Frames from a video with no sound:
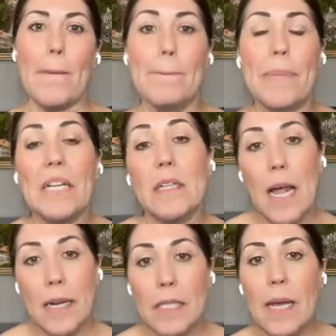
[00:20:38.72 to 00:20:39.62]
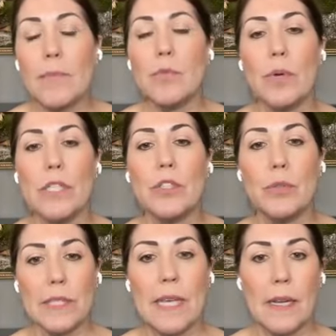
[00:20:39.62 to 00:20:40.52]
But a lot of times what we do
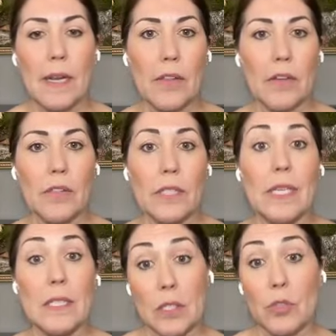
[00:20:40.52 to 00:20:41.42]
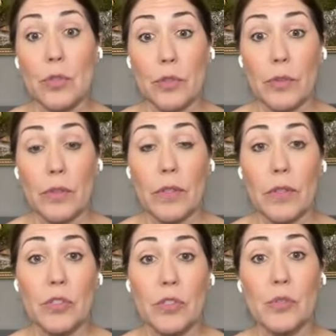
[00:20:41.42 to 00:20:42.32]
resent in others is the truth.
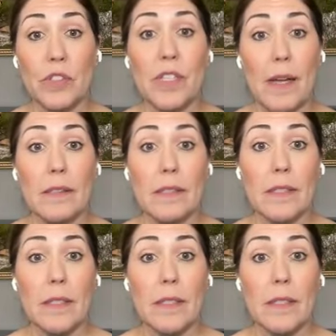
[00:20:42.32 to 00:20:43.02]
The truth sucks.